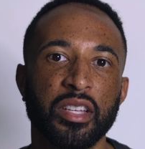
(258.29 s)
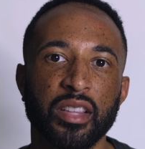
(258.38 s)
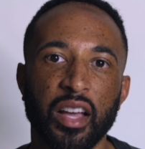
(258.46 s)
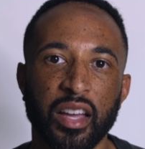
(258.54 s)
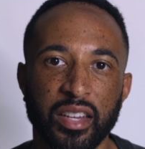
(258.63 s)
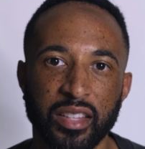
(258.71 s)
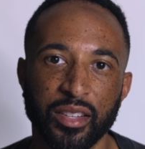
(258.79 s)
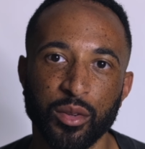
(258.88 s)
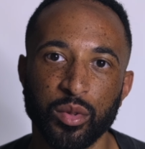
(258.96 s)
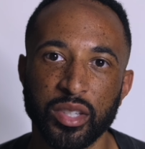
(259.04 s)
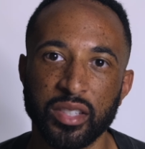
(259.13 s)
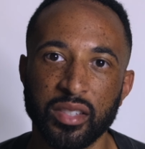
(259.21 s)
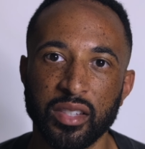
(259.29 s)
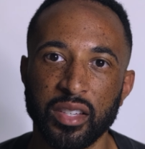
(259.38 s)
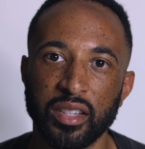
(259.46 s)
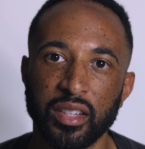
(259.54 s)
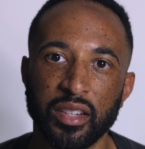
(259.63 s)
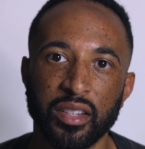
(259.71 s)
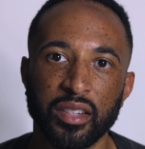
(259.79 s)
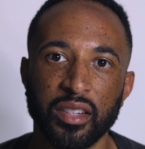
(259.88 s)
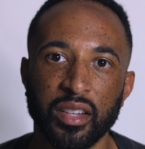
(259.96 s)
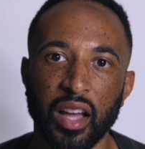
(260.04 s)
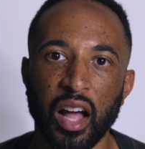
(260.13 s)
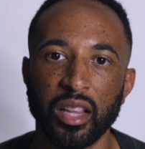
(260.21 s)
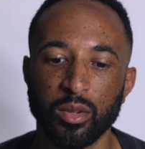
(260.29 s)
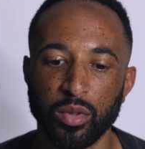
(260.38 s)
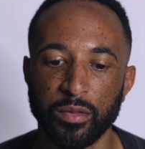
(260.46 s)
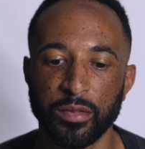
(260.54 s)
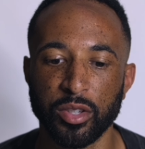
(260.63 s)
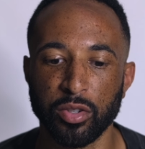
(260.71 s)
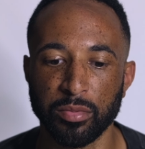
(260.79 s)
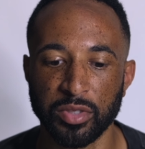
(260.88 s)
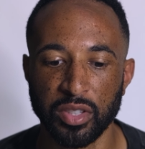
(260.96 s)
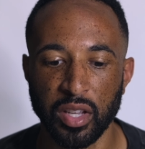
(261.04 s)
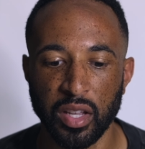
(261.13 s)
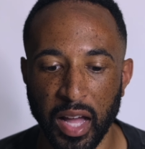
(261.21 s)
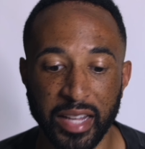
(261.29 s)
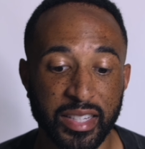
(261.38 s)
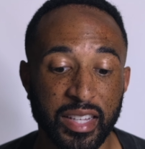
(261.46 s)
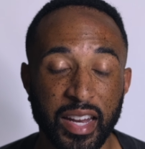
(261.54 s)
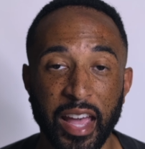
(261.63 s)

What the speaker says: lighting that we see in Hollywood films. I did